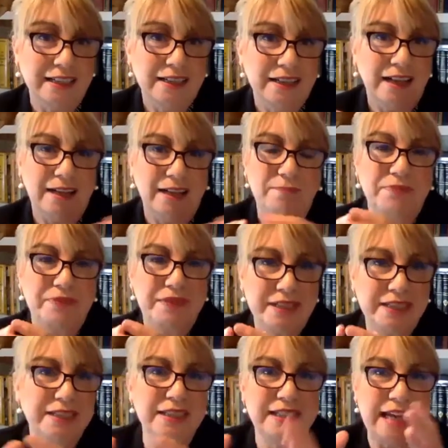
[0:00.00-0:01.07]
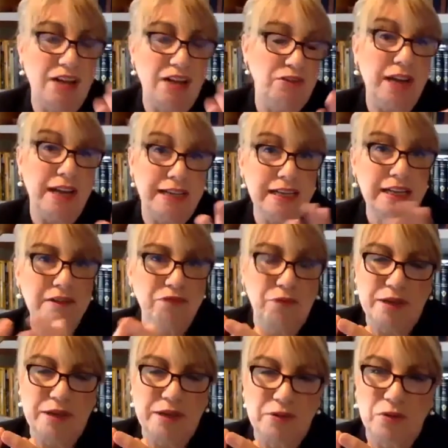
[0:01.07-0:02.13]
Yeah. This is how naive
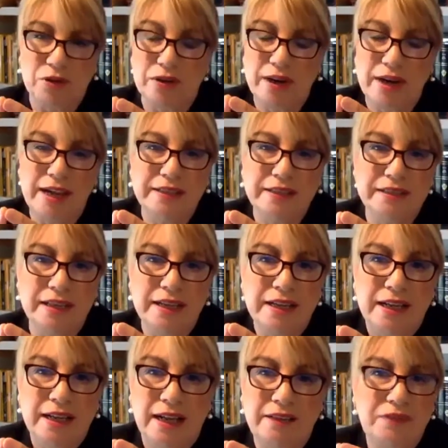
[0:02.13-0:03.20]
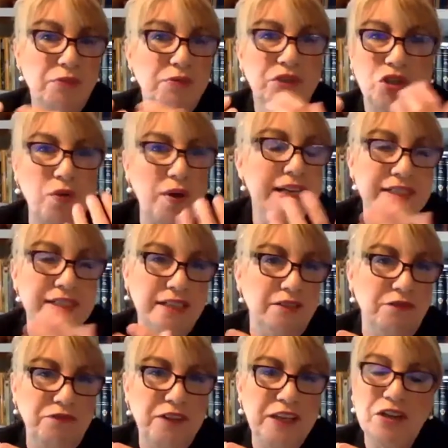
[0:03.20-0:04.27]
we were. And there was a great deal of
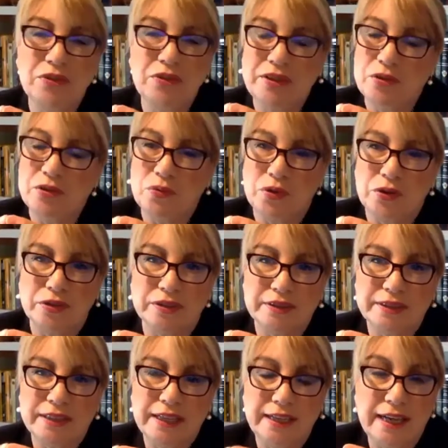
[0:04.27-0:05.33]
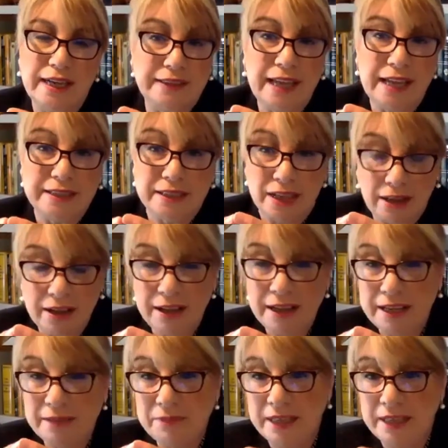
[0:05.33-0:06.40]
fear in the world. And at that
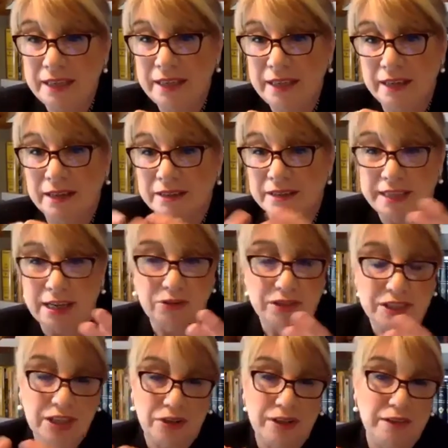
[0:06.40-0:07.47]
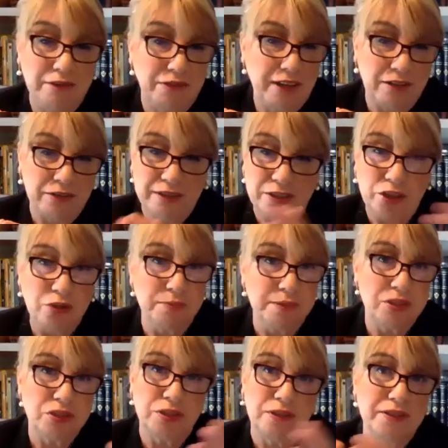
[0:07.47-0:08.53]
time, the Secretary of Health and Human
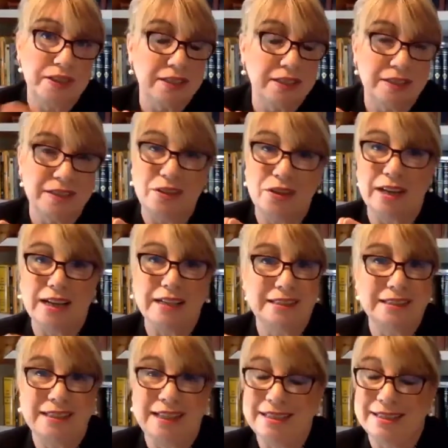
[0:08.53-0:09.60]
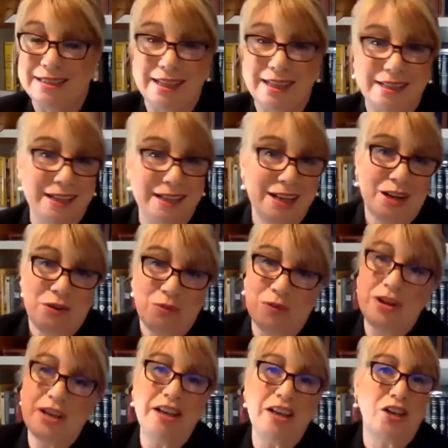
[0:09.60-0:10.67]
Services of the United States said,
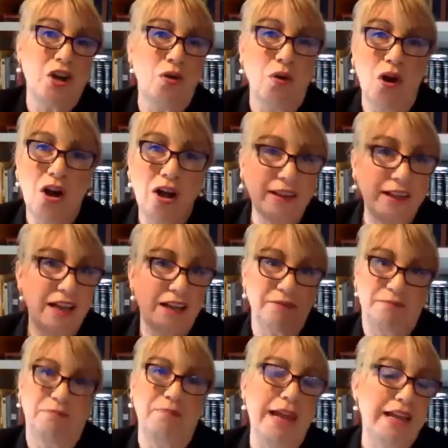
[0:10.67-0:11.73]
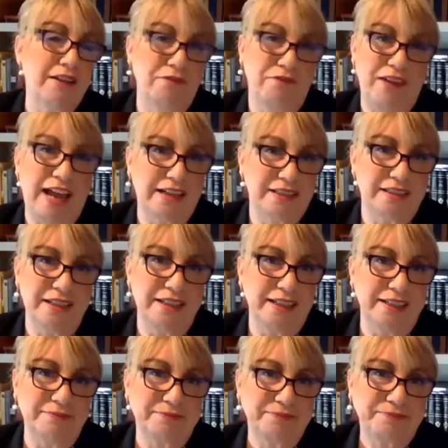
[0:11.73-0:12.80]
we're going to go all out and make a
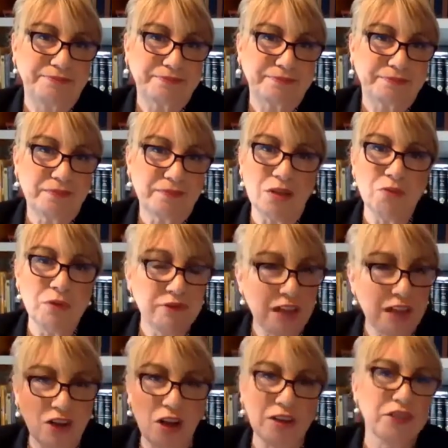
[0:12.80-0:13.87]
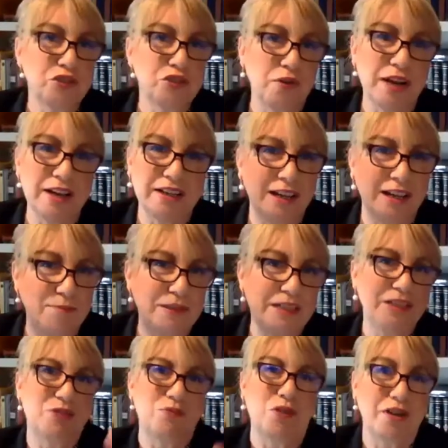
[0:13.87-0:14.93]
vaccine. We've got all the drug
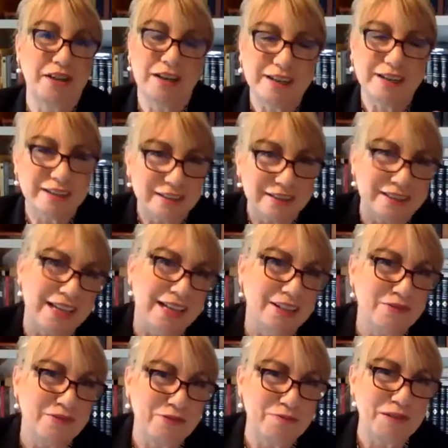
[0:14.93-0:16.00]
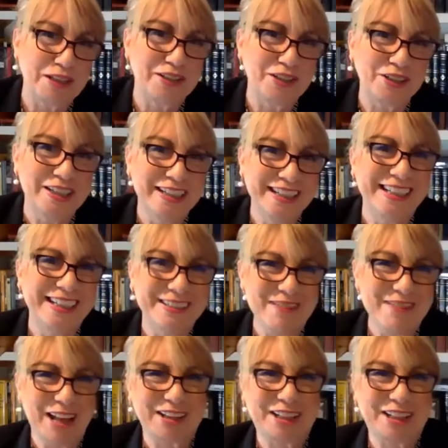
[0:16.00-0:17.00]
companies working on it. Is this sounding familiar, Malcolm?